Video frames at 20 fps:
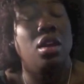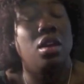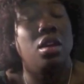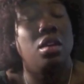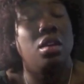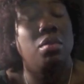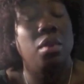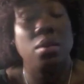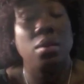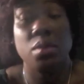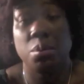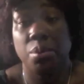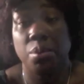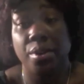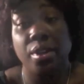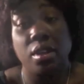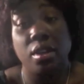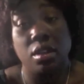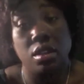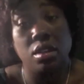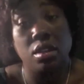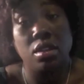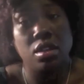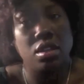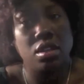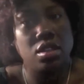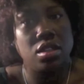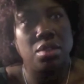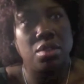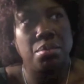It was pretty good
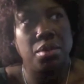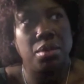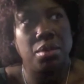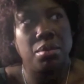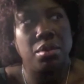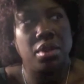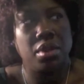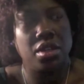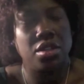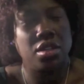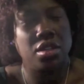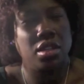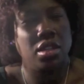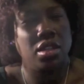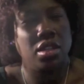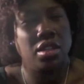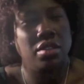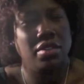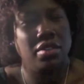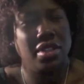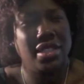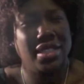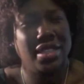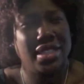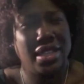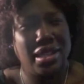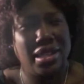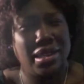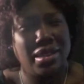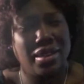because some people actually couldn't really
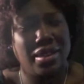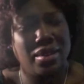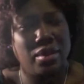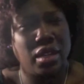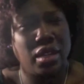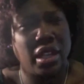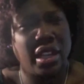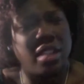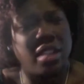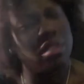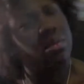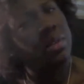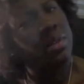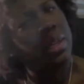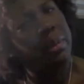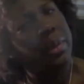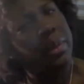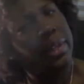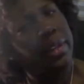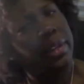tell. They were like, wait a minute,